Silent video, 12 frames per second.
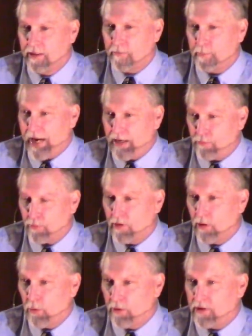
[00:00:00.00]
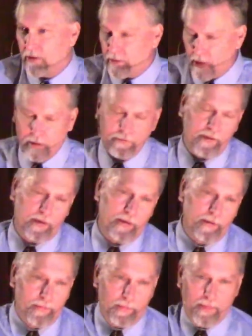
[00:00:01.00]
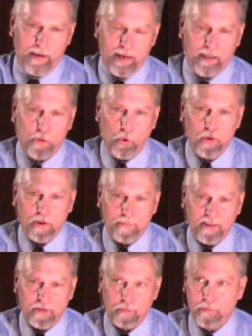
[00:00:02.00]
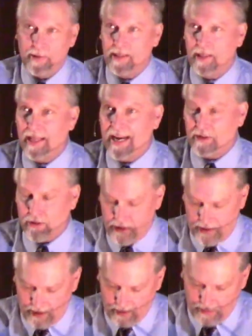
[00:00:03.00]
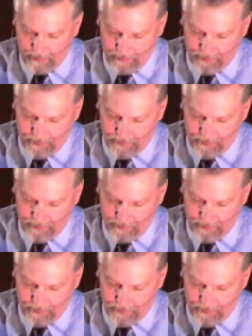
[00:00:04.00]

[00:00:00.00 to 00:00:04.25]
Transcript: patron, Lord Carnarvon, had told him this would be the last year.